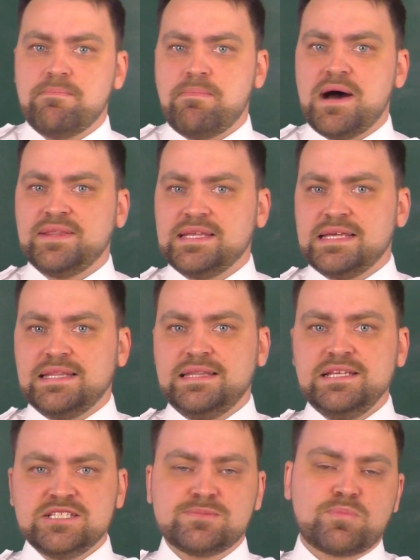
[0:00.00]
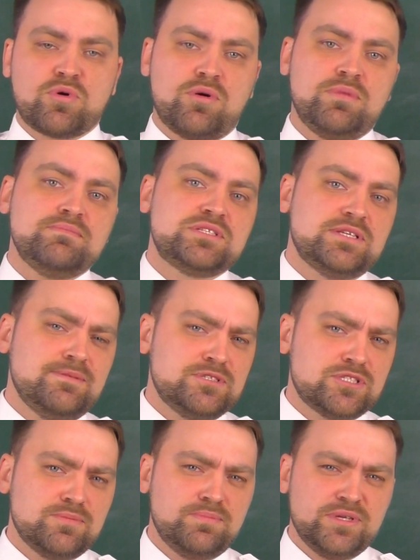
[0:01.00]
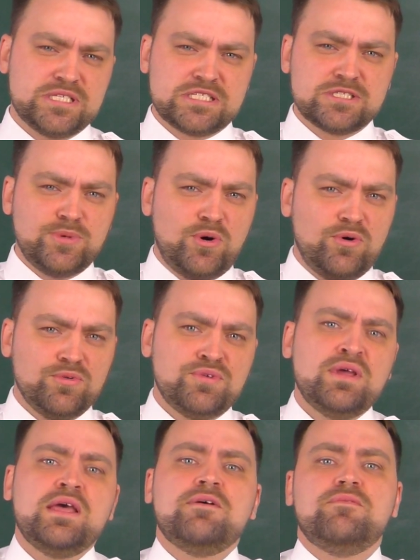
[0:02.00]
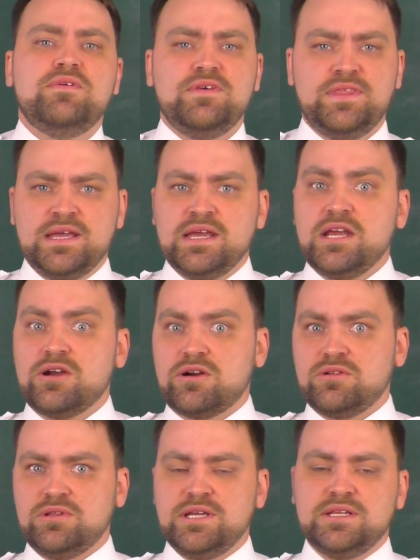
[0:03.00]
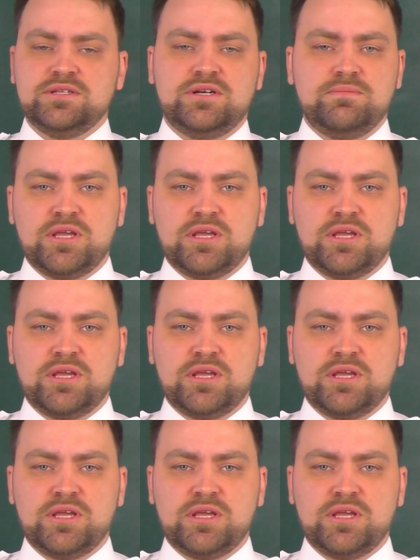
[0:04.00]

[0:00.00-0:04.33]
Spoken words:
But this problem seems to be solved with the Airlander,